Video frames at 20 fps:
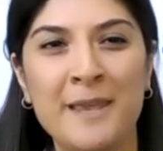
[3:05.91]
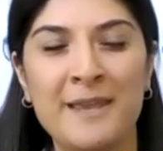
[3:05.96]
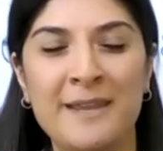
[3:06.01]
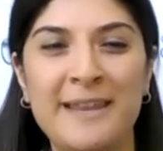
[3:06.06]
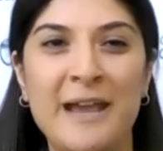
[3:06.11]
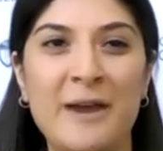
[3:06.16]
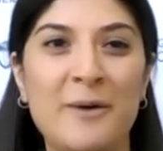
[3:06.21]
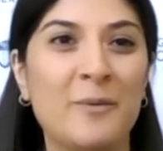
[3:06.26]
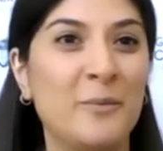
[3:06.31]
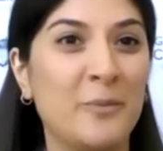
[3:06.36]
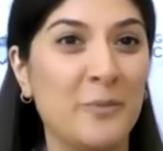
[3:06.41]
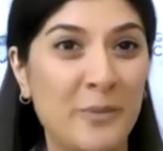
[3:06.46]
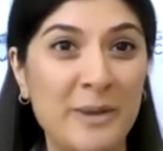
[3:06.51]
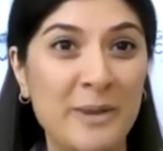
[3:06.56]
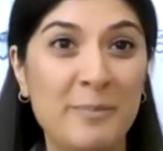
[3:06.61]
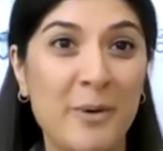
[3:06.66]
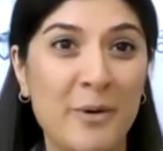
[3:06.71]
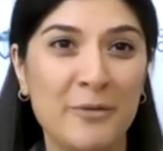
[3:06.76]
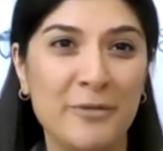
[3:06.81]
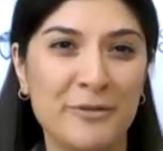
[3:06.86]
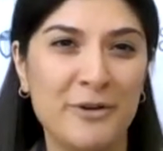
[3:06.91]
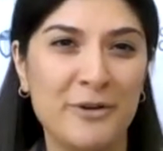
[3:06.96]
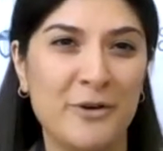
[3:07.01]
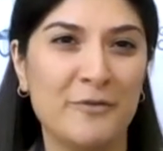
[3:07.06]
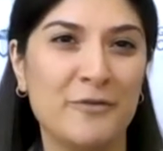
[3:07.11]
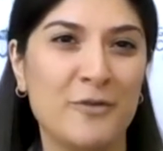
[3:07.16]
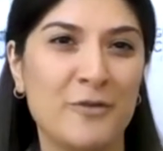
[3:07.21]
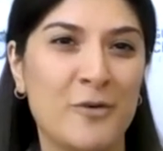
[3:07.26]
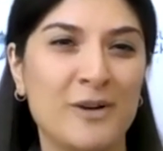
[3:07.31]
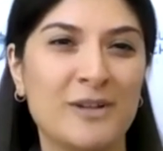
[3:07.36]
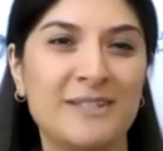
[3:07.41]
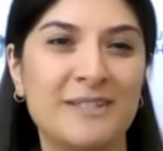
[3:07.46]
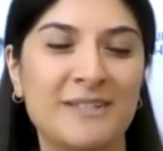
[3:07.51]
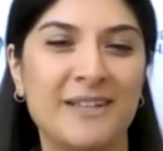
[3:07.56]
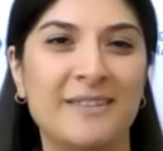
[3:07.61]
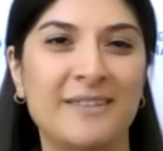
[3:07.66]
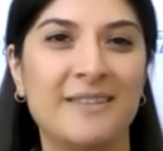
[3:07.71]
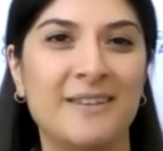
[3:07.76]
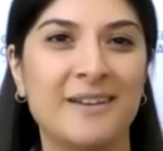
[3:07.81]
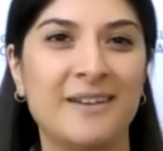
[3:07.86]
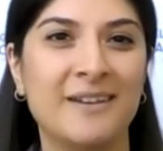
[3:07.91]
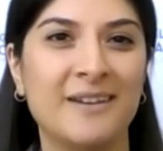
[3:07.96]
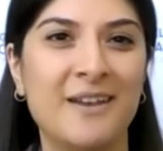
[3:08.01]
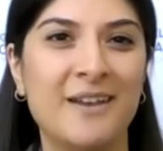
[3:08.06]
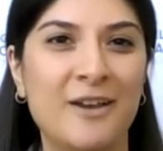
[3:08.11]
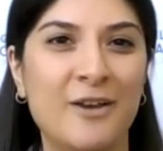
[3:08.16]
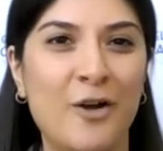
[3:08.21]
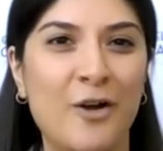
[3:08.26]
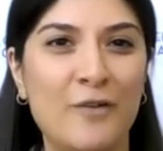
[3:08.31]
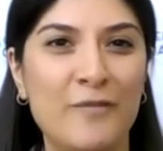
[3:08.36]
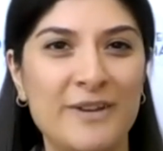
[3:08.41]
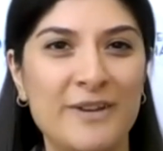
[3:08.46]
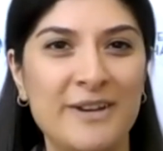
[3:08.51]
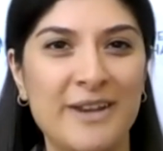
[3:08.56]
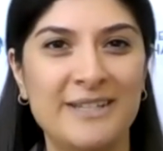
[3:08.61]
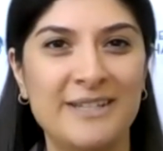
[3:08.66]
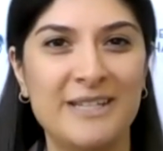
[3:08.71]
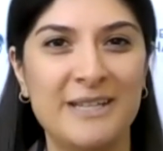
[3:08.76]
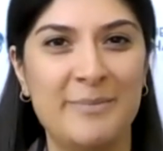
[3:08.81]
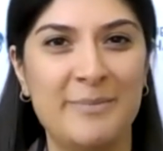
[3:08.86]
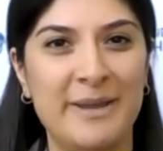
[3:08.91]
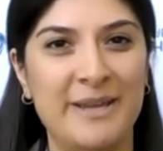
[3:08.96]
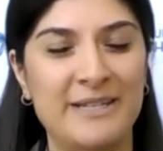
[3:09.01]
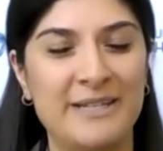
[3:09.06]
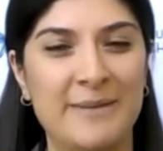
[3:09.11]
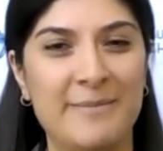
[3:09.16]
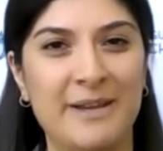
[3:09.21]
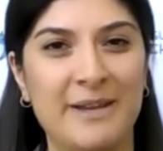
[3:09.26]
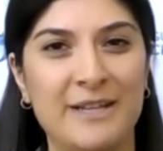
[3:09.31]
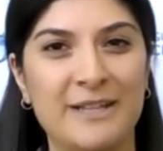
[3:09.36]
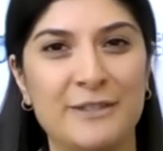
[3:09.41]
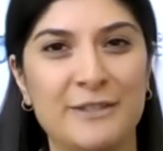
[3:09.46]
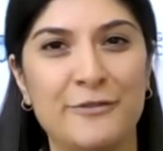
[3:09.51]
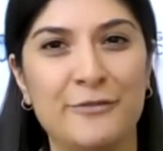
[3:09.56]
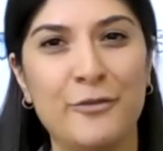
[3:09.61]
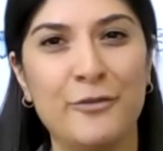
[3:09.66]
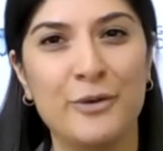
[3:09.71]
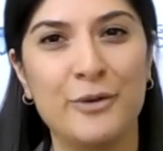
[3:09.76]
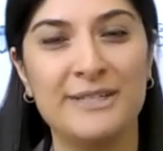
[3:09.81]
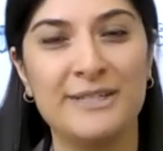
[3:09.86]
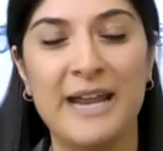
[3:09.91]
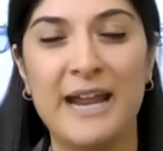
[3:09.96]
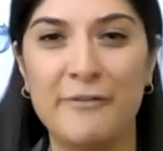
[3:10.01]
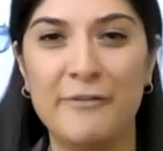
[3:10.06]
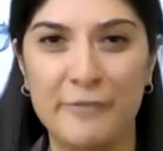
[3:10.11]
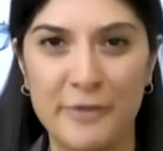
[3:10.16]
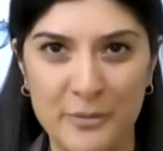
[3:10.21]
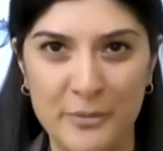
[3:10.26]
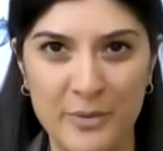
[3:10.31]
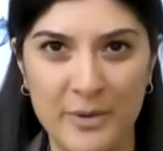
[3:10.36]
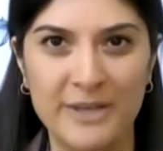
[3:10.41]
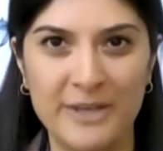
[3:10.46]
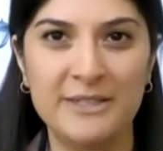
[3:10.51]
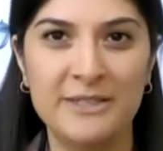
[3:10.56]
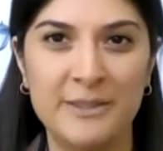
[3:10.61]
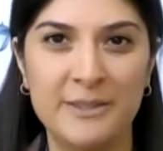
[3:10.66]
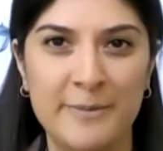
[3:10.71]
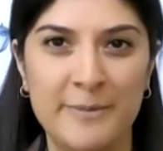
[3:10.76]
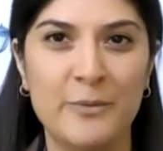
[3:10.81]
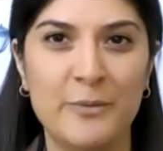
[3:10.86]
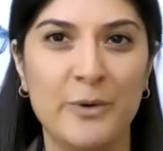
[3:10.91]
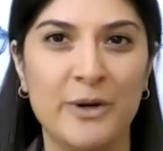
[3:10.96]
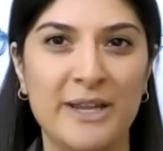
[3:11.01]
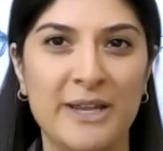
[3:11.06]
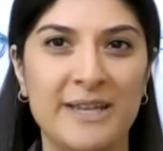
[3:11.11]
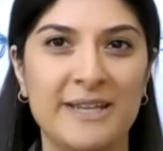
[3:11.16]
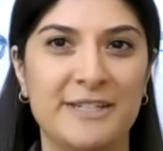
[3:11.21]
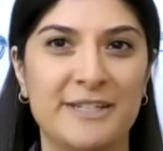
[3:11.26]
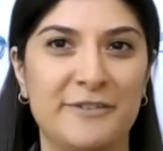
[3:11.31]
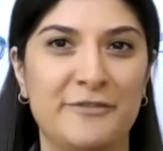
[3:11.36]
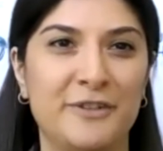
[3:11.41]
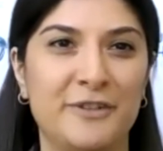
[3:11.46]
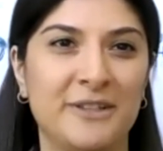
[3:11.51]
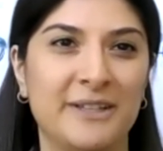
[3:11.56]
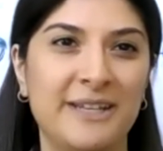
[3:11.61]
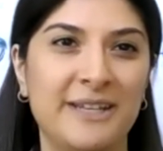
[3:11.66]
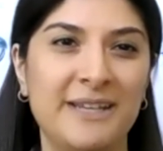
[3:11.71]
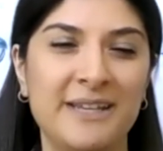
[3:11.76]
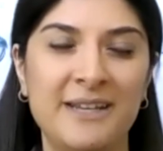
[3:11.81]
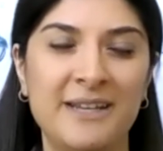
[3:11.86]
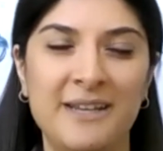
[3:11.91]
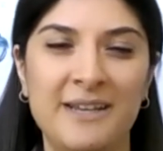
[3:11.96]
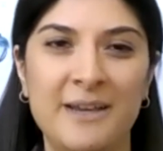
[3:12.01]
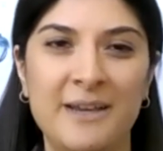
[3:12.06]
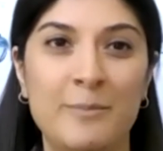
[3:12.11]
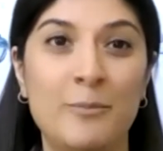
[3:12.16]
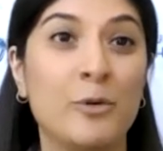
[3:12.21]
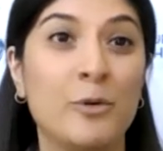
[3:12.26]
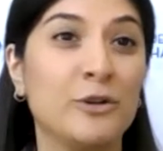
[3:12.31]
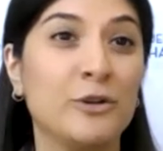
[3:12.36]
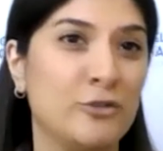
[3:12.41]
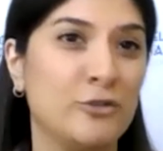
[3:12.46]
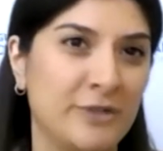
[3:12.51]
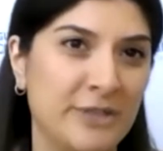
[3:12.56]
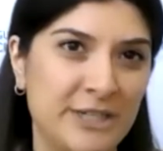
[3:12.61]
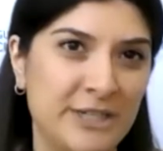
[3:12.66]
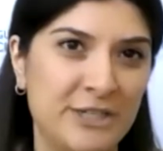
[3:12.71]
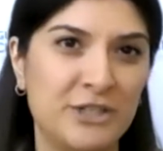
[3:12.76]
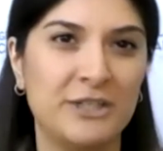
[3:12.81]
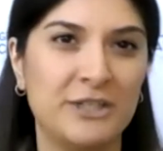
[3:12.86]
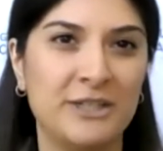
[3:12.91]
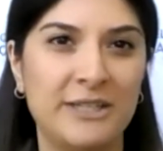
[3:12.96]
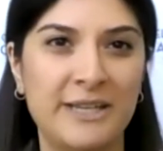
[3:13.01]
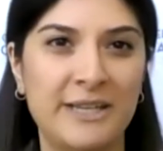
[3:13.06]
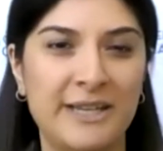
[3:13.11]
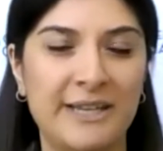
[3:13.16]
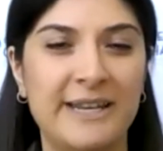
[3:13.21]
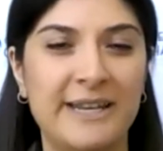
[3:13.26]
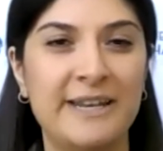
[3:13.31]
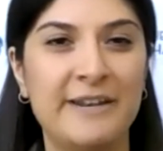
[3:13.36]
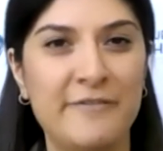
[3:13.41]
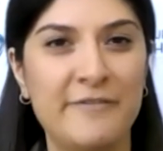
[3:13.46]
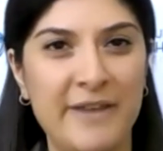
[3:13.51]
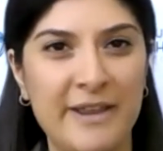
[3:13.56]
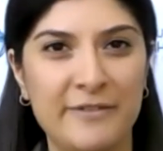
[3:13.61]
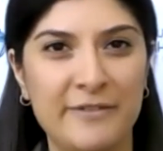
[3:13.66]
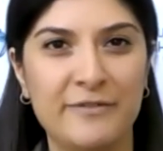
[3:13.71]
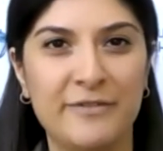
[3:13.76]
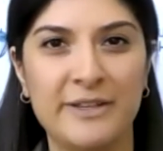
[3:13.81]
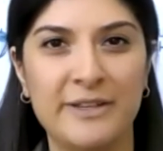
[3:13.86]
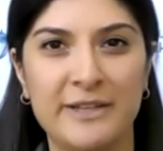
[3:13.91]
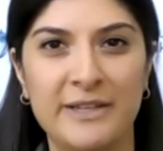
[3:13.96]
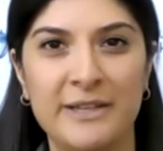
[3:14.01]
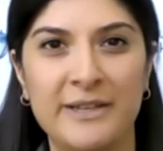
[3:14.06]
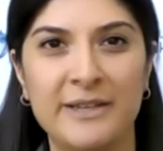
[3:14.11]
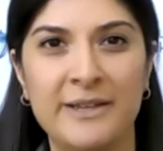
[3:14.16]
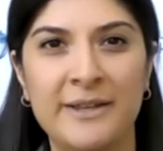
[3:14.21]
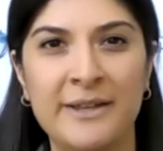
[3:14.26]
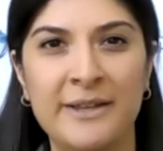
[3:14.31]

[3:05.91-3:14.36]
Now, we both know, of course, that the COVID-19 pandemic has forced everyone to be working differently, more strategically and innovatively.